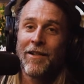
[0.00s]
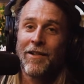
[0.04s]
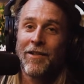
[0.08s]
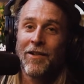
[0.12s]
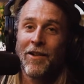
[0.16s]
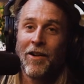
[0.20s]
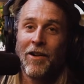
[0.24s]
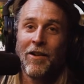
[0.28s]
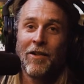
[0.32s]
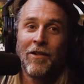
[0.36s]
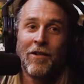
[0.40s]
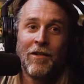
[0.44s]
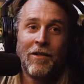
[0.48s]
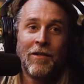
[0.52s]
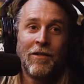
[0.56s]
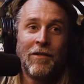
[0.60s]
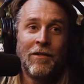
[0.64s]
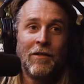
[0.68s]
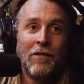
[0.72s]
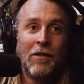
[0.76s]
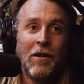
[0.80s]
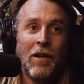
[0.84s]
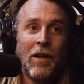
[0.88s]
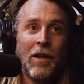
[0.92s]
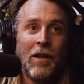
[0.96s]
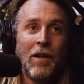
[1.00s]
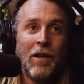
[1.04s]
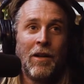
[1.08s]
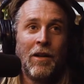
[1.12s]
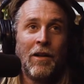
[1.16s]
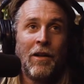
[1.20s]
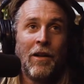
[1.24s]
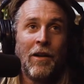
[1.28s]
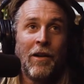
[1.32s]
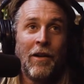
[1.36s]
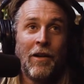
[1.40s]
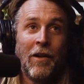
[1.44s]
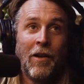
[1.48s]
So,
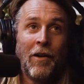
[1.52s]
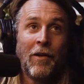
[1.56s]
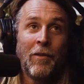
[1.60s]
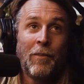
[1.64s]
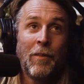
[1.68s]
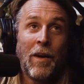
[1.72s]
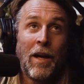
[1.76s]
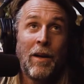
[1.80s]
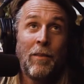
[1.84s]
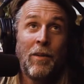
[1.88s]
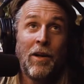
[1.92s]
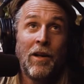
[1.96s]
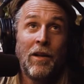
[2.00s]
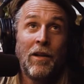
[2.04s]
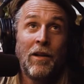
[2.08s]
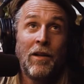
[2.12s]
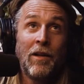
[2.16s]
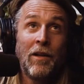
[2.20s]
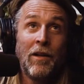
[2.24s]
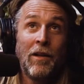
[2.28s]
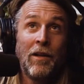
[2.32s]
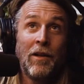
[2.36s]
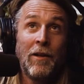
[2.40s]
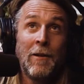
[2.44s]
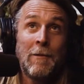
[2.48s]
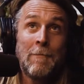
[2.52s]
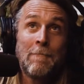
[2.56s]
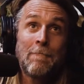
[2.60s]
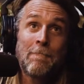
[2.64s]
you know, maybe